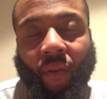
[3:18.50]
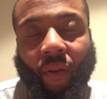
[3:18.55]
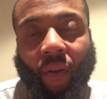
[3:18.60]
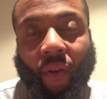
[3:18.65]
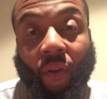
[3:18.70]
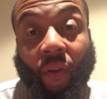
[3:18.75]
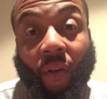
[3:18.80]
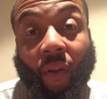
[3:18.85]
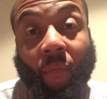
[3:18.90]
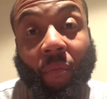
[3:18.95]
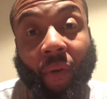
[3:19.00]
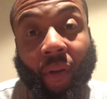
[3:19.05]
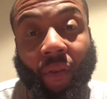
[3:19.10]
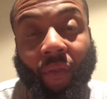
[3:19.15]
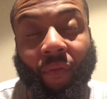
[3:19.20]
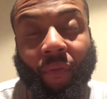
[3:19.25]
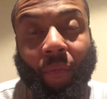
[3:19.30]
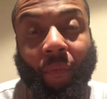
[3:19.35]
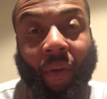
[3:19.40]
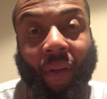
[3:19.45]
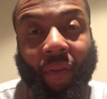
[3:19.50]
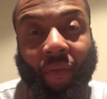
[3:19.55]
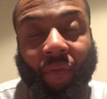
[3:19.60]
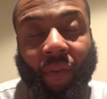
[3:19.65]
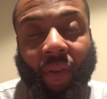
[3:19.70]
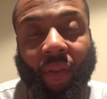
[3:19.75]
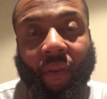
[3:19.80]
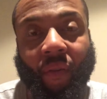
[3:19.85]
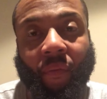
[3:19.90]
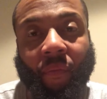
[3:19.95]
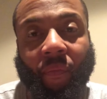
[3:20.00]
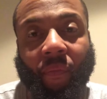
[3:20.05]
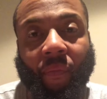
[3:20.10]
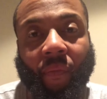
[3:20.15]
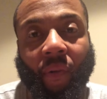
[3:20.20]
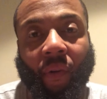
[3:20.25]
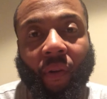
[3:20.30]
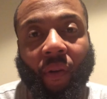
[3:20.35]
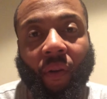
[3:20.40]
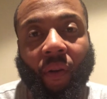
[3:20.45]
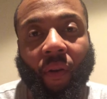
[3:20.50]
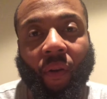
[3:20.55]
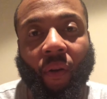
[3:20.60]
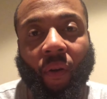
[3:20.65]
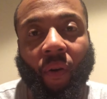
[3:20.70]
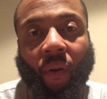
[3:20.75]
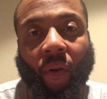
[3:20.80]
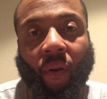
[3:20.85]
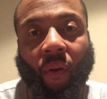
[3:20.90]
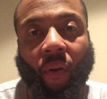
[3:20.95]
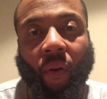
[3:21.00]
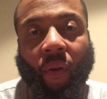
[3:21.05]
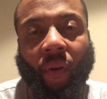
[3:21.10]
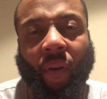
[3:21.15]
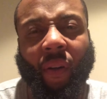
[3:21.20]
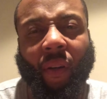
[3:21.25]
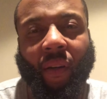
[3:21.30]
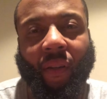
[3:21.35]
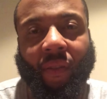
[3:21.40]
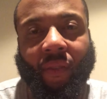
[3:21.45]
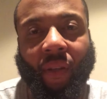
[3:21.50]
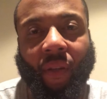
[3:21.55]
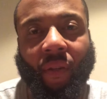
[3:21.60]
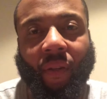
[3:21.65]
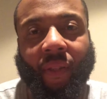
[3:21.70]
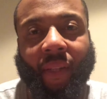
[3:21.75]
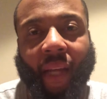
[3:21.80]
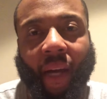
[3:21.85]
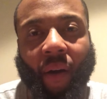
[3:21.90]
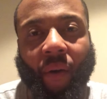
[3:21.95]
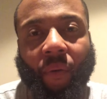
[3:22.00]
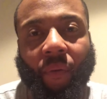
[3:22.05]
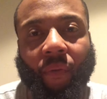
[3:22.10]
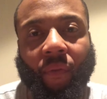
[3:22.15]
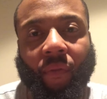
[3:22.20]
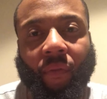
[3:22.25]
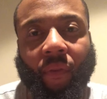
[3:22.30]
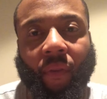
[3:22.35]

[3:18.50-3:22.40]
Are you going to benefit them? Or are you going to continue to doubt